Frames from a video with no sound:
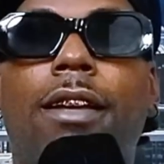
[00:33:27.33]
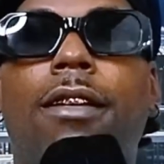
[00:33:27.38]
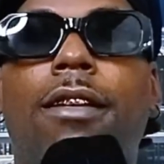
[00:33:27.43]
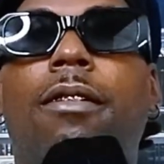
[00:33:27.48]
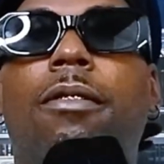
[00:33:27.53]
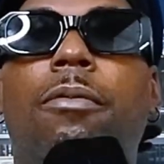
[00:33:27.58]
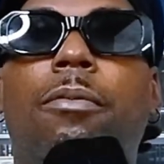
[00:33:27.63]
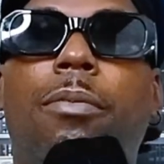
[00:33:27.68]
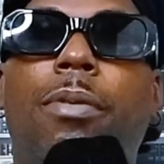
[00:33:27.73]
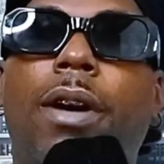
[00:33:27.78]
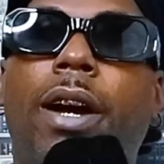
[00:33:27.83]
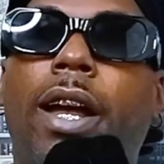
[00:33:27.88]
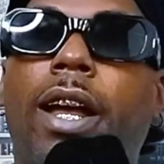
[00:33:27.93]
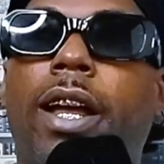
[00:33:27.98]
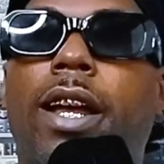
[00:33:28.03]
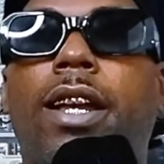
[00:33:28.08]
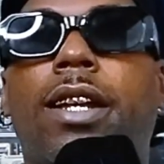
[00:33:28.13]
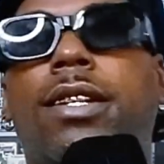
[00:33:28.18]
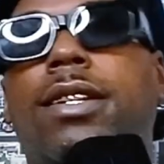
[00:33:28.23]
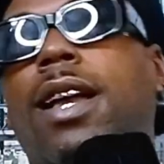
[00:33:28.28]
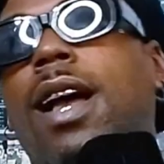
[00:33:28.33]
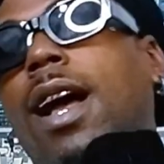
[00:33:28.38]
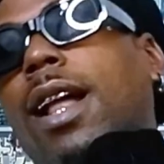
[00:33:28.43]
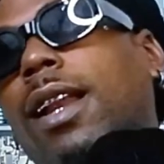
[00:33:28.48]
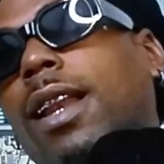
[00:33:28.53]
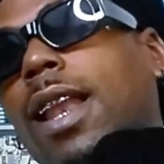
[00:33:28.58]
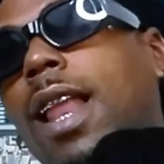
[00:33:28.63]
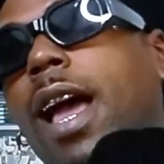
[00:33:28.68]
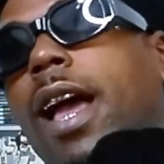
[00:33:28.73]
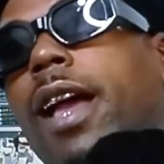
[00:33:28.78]
But it's kind of
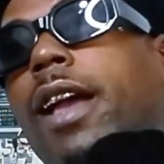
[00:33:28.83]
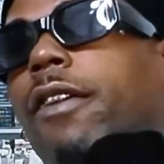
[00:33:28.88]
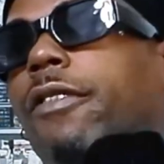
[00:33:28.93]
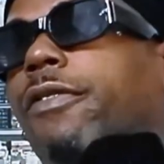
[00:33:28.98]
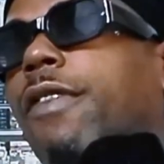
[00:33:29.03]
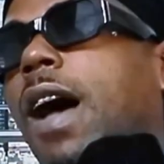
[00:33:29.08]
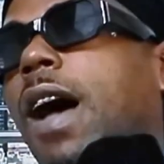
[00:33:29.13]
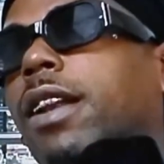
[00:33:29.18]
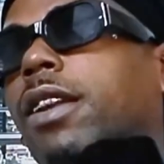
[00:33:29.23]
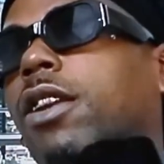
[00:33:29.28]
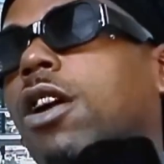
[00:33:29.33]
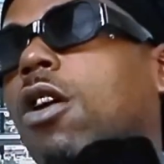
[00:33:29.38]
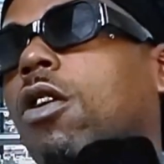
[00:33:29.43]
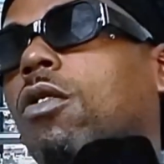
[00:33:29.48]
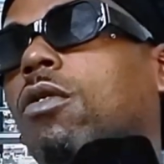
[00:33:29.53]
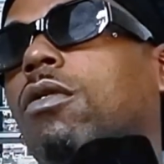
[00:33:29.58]
like if I don't